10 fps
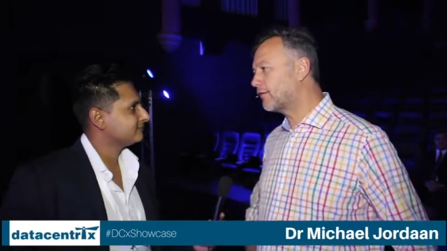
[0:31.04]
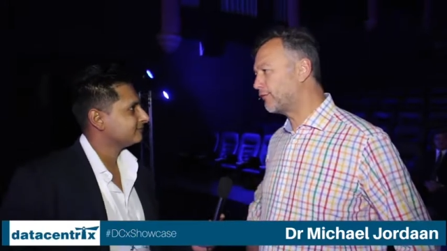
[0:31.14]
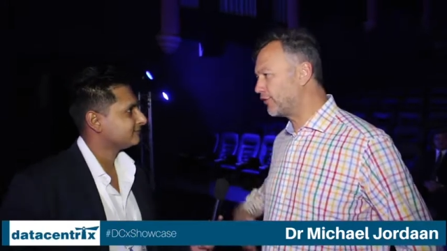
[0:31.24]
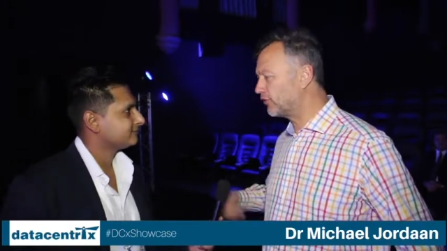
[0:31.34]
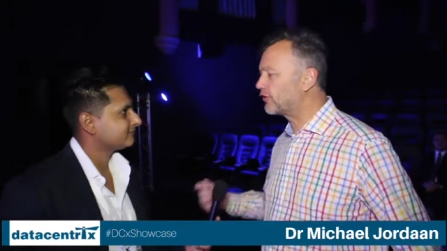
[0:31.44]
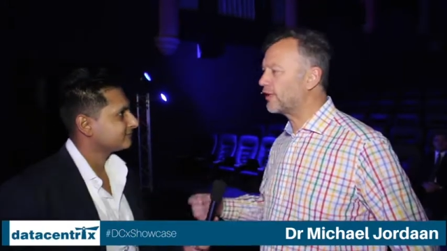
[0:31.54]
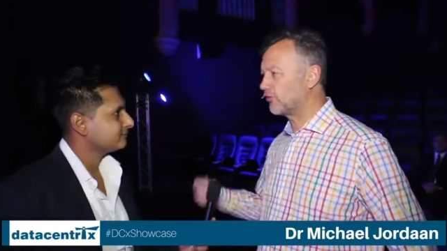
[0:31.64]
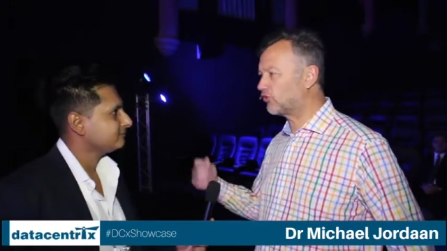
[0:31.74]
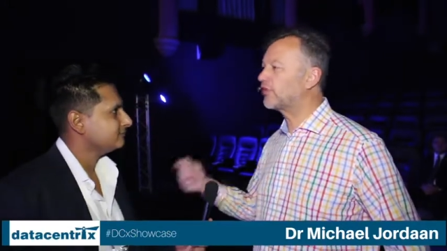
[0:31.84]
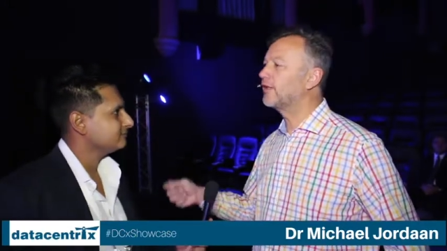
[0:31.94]
Speaker 1: the first thing
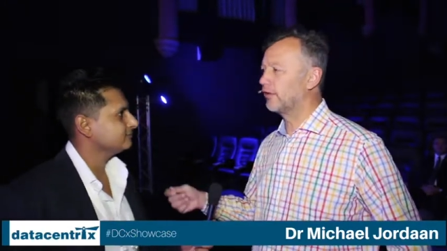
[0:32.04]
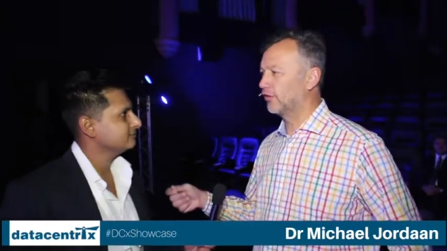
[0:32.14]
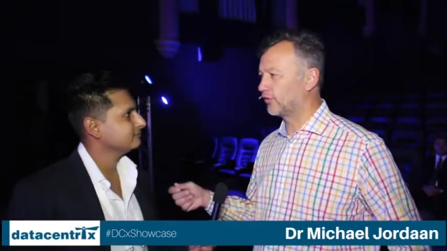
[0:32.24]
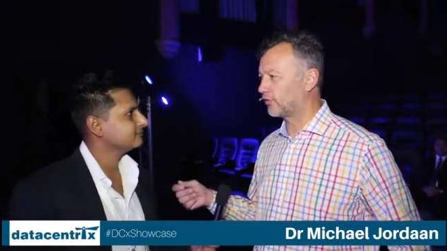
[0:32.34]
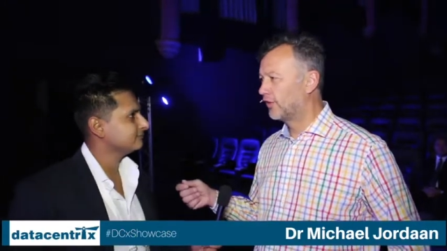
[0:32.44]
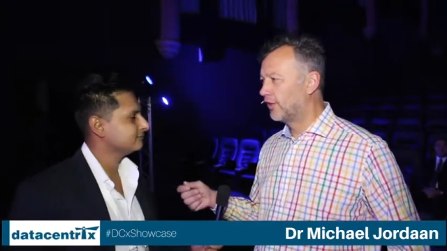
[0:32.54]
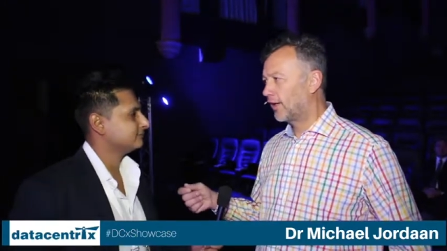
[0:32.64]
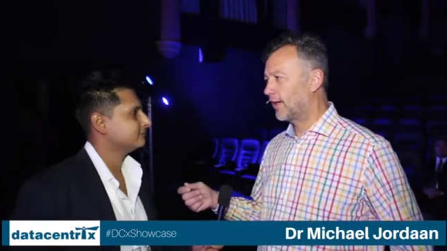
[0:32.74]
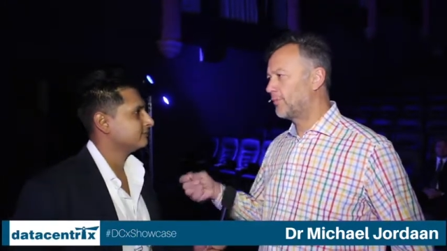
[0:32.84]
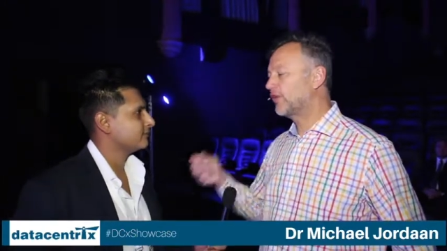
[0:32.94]
is skills.
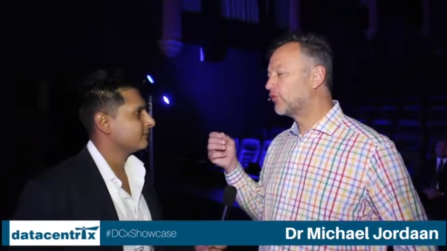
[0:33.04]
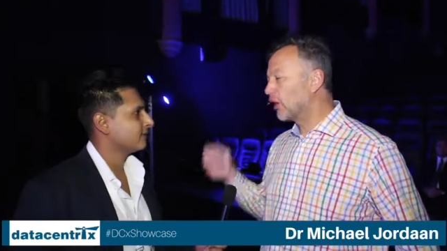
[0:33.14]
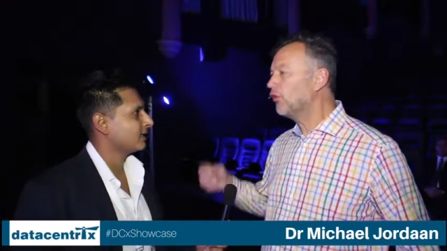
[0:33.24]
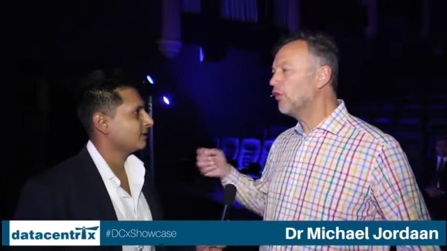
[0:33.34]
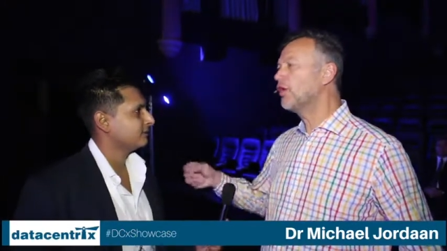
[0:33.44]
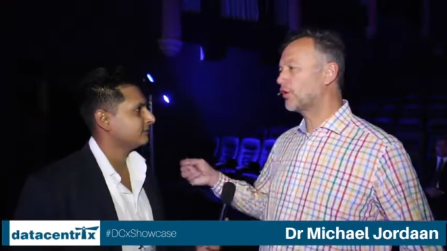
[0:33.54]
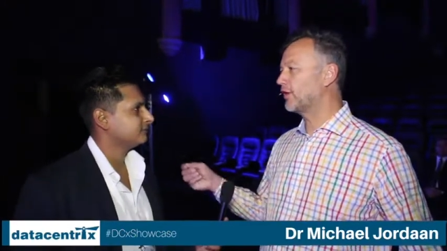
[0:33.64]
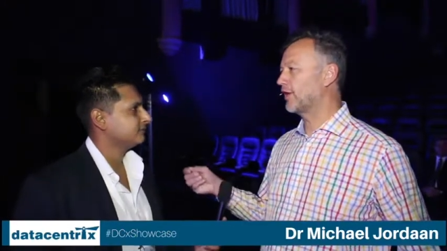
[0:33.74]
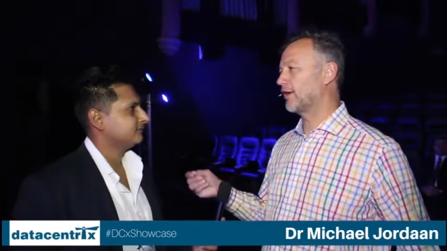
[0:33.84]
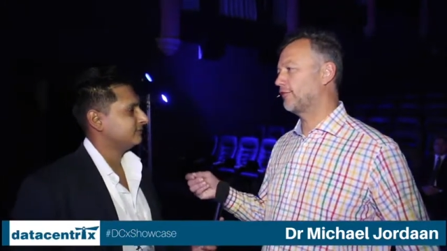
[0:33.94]
Um, it's no longer
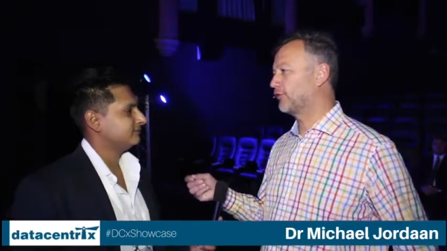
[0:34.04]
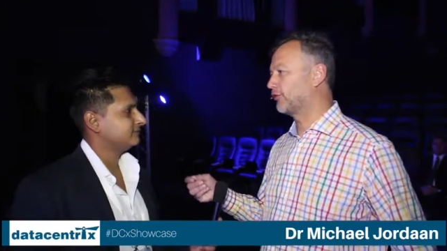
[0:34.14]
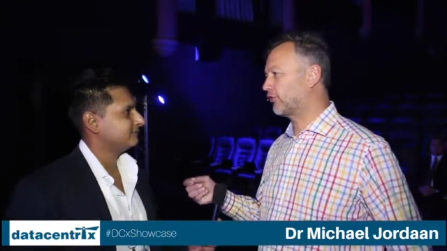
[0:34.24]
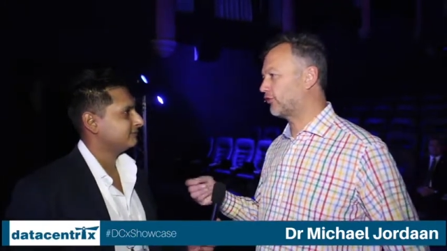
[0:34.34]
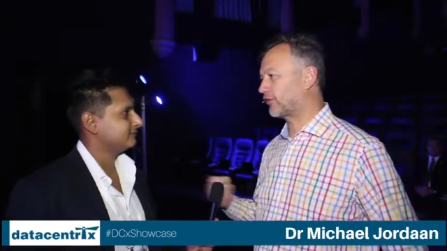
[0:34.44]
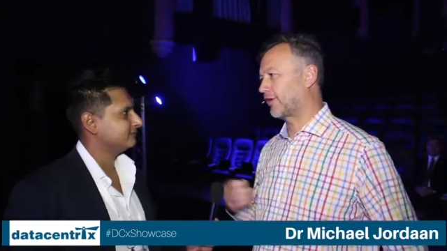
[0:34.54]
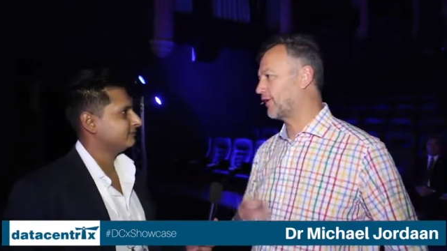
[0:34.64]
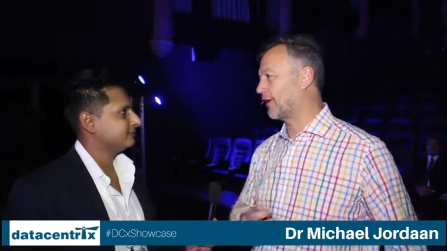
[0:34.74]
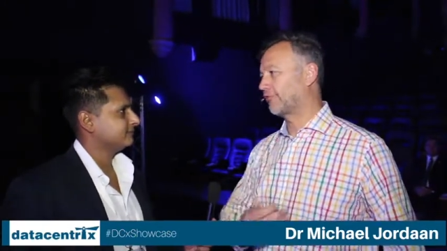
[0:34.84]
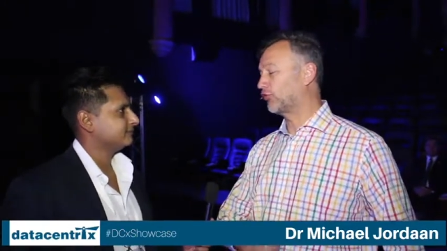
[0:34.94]
good enough to just
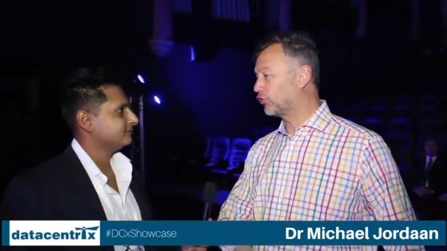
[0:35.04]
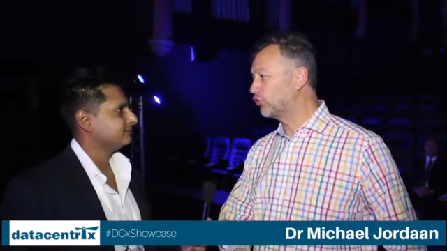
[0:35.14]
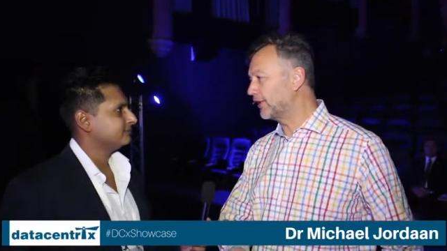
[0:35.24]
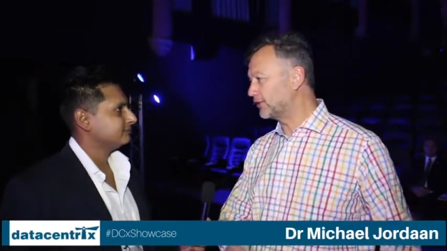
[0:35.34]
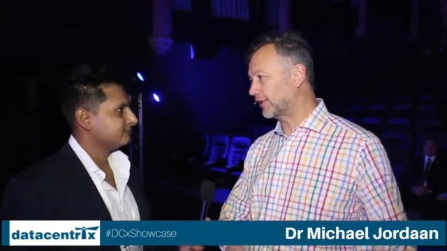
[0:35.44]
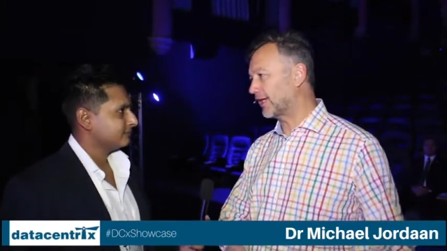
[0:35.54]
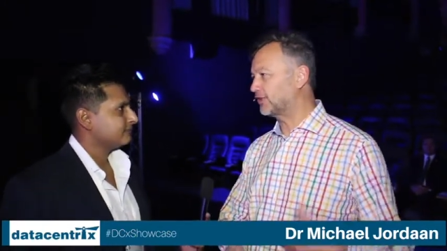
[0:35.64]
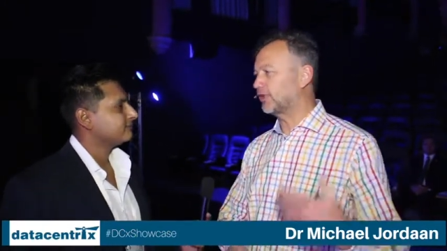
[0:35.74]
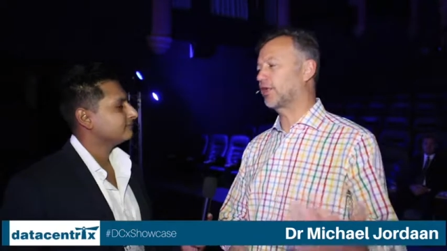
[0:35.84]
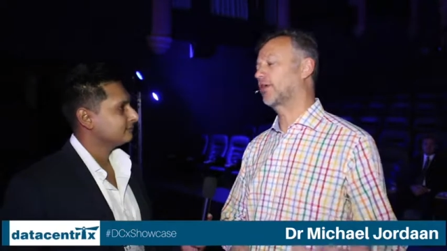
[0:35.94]
uh, have a school
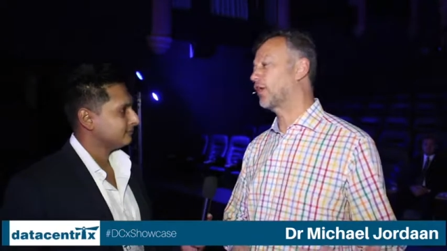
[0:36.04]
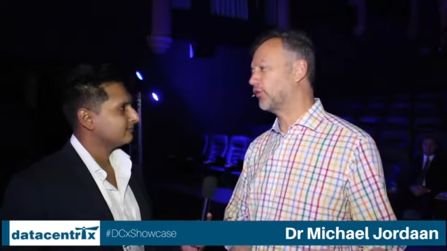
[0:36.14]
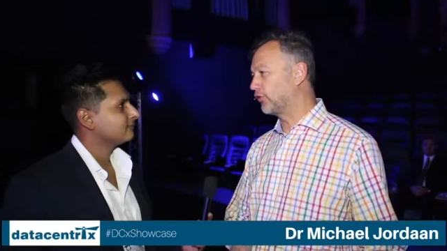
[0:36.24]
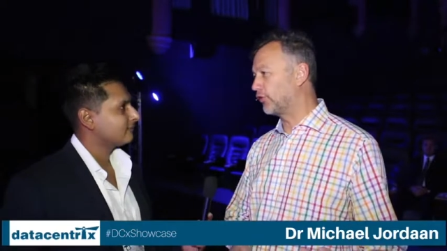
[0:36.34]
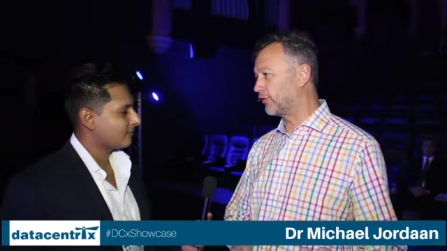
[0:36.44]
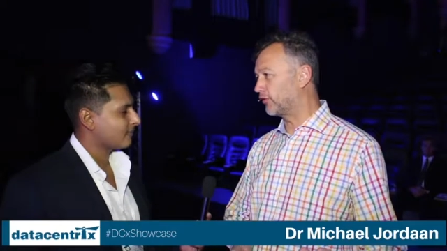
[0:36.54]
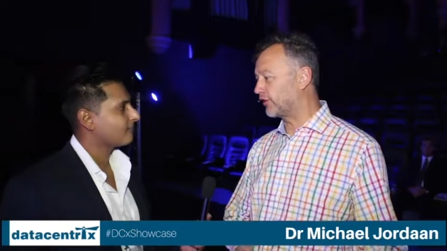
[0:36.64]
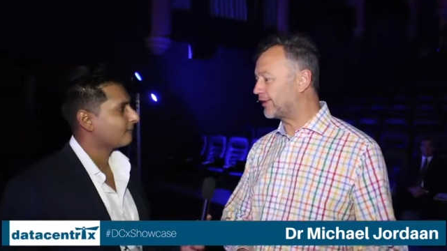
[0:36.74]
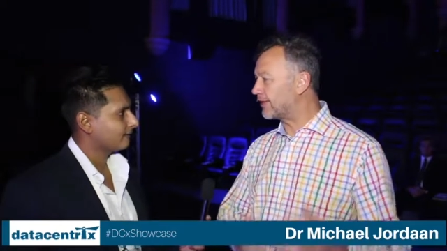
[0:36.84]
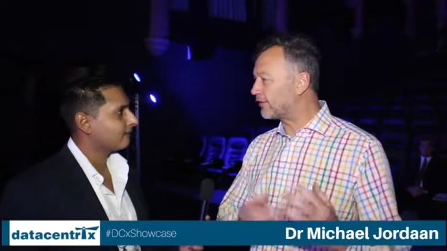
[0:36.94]
education and go to
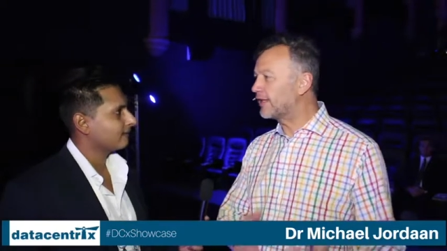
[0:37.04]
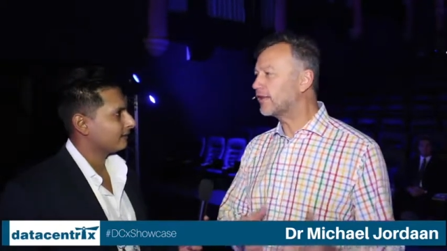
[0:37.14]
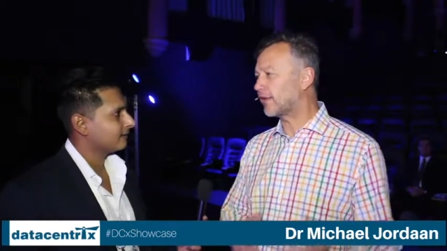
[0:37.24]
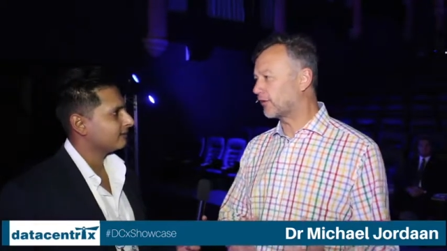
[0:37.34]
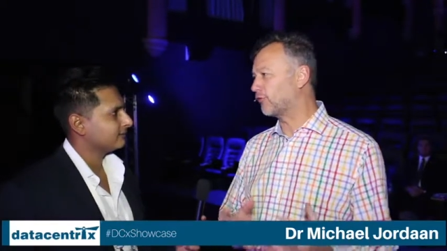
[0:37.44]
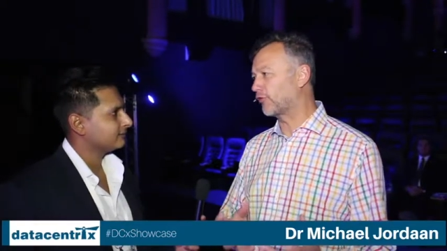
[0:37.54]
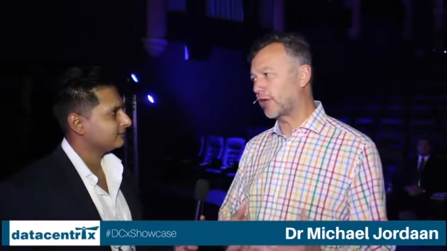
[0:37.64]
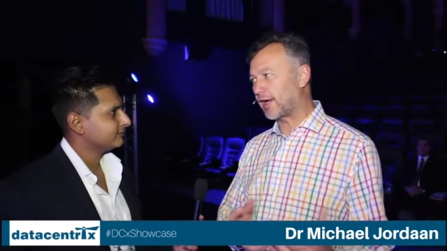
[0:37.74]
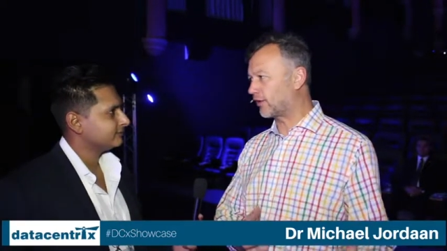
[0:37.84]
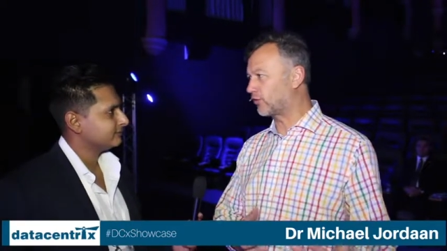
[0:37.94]
university and think that you've
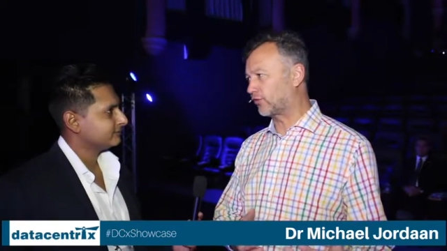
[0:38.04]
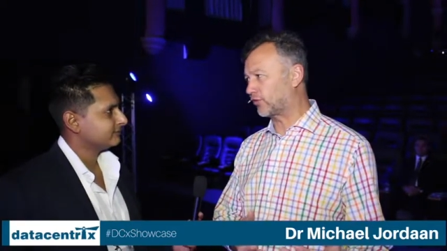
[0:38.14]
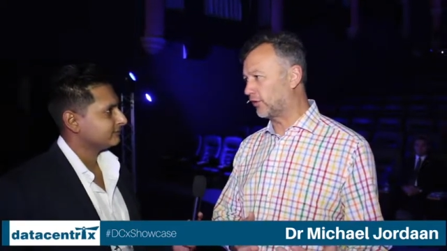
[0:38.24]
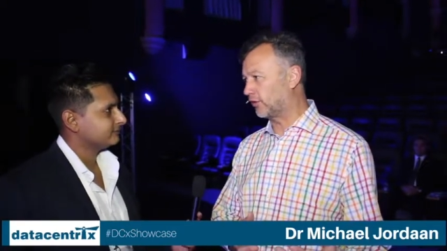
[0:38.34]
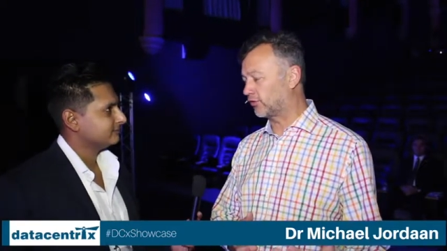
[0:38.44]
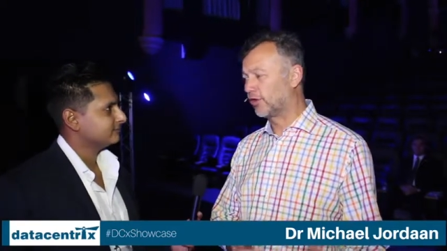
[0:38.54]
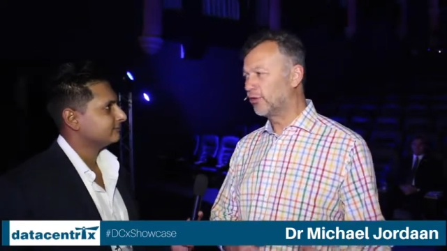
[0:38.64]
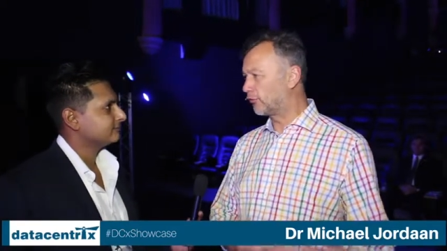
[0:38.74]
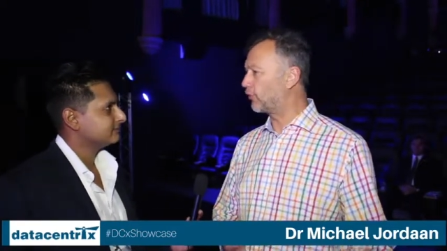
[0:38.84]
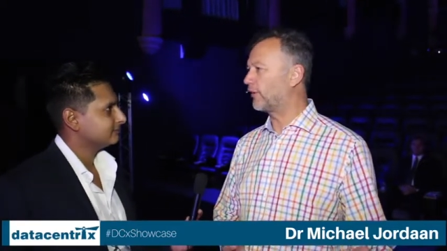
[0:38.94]
got adequate skills
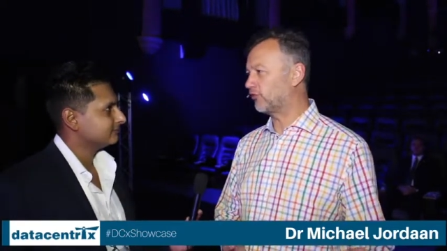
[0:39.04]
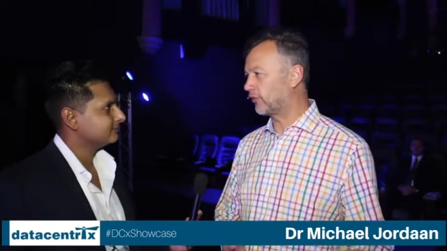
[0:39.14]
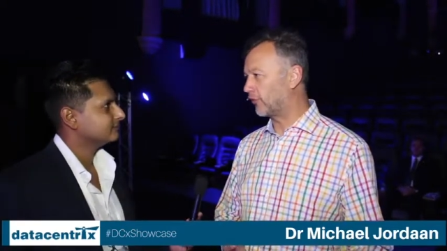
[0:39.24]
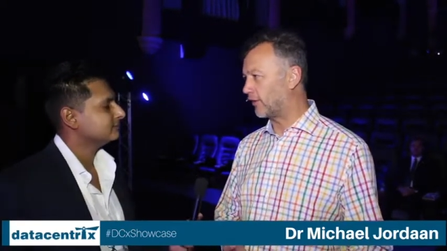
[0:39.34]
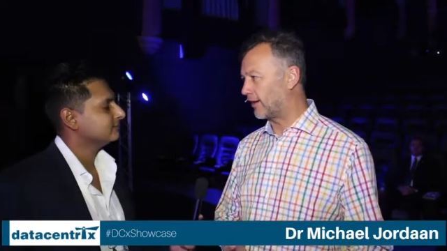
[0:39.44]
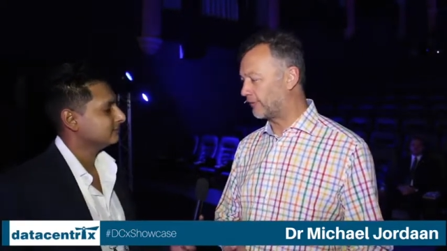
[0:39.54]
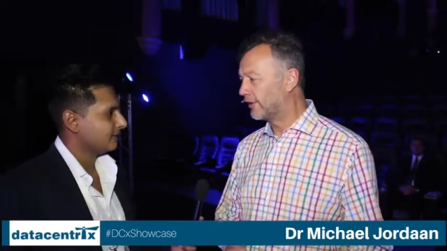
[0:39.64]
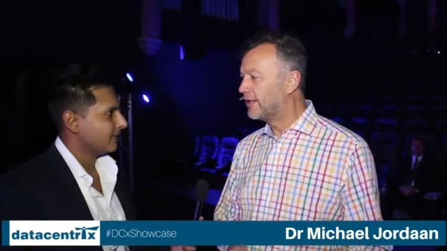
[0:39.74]
for the rest of your life.